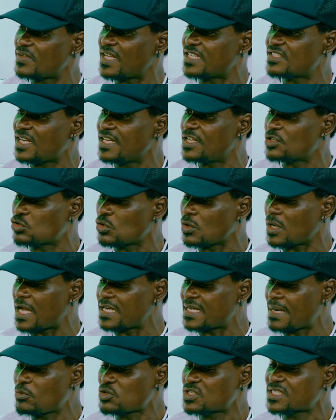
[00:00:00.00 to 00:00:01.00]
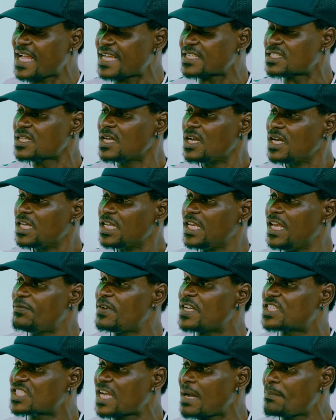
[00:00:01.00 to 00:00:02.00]
Nigerian League. So Remo Stars, if
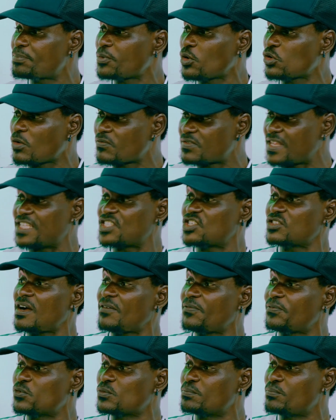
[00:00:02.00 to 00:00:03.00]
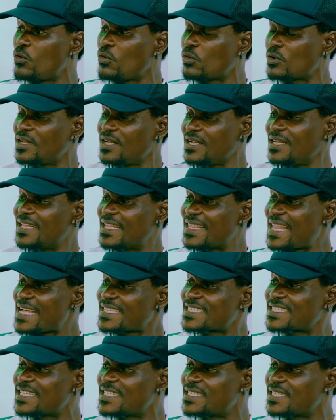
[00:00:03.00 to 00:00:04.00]
a champion of Nigerian football
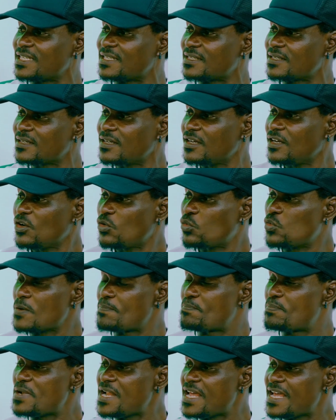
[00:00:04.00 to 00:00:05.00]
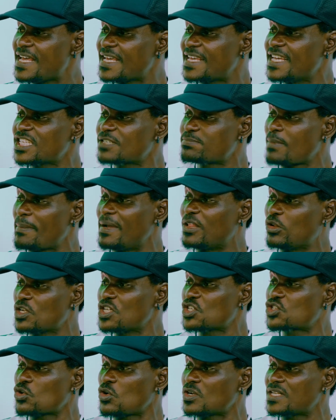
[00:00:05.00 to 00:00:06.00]
last season will play against
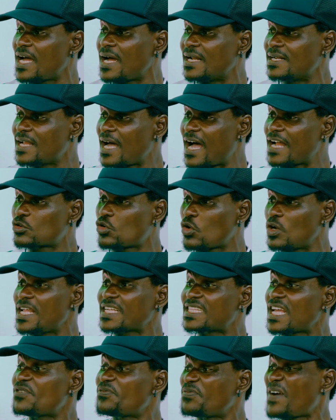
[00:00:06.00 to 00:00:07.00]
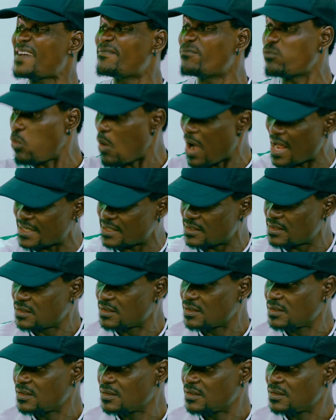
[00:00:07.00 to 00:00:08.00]
Mamelodi Sundowns and collected 5-1.
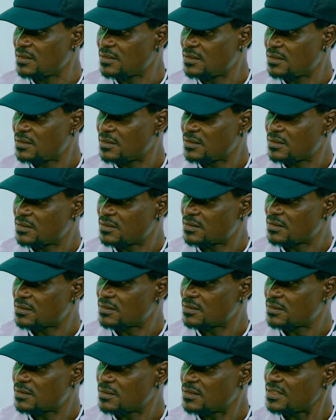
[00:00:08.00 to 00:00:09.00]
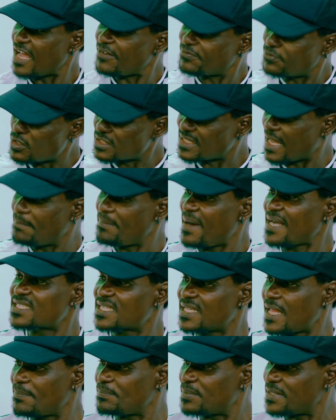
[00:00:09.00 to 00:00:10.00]
Now front and back
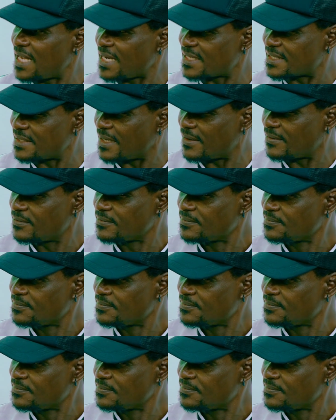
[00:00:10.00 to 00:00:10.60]
slap be that now.